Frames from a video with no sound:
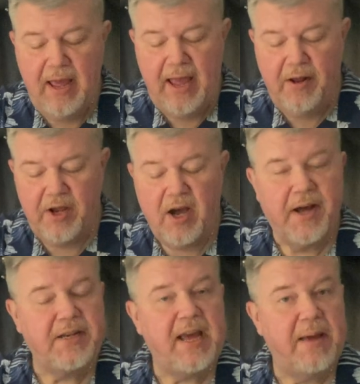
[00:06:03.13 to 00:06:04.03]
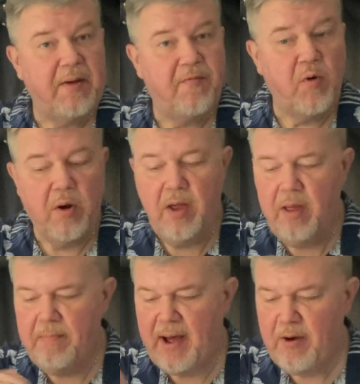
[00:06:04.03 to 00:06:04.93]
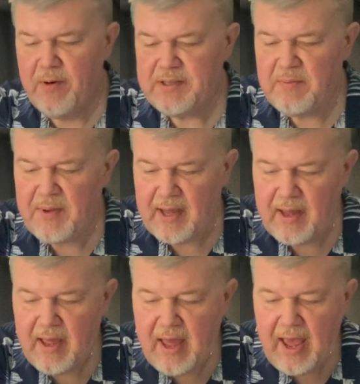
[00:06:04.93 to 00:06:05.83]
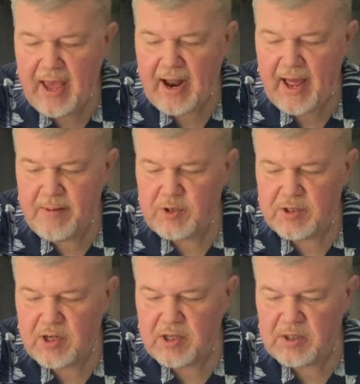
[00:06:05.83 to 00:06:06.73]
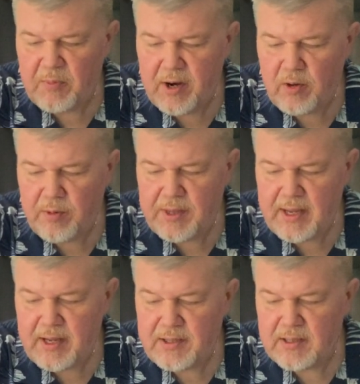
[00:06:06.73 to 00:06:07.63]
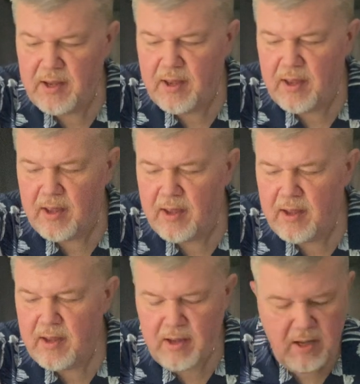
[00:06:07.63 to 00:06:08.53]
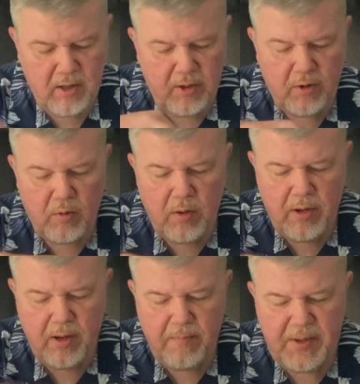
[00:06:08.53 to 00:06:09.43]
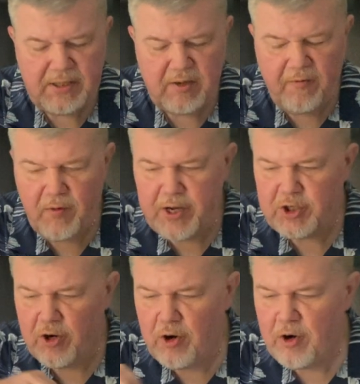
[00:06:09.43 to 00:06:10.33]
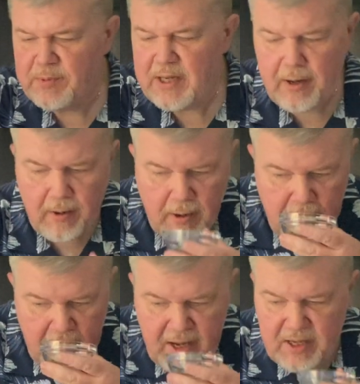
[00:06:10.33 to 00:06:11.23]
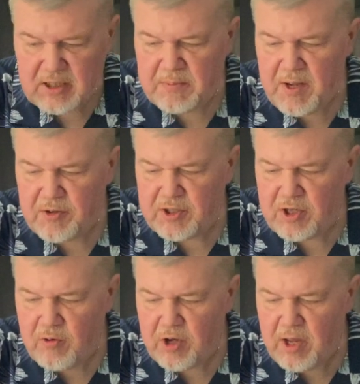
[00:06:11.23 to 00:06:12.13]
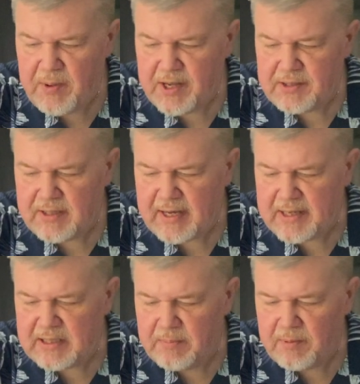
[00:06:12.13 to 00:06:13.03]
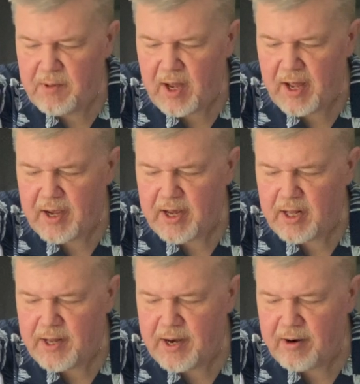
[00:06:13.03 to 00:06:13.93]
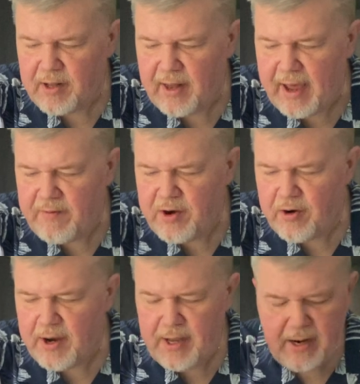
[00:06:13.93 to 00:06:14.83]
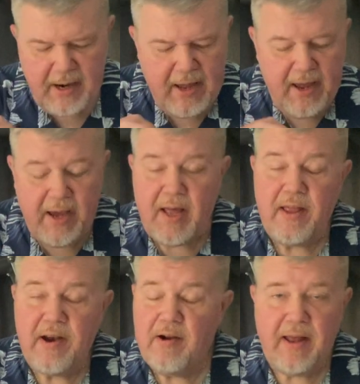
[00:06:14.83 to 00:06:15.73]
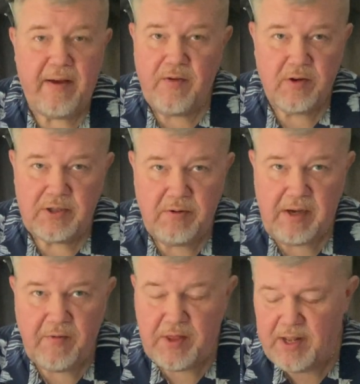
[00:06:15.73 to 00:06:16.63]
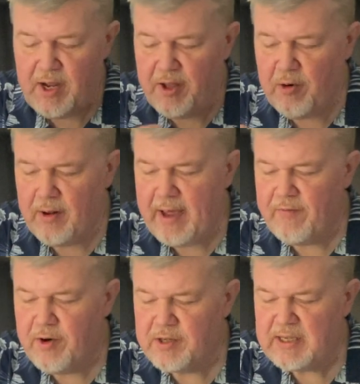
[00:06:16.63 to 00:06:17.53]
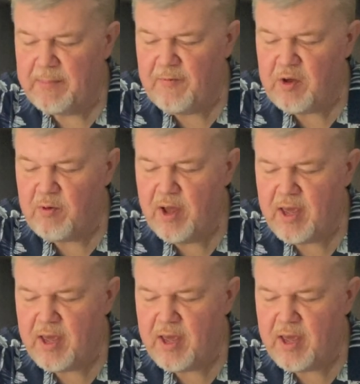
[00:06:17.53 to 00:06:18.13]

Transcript: how to contact me for my recipe. And I am just going to sprinkle these little bits of fresh herbs here. It smells so good because it's got some culinary lavender in it. And culinary lavender is no different than other lavender, except if you,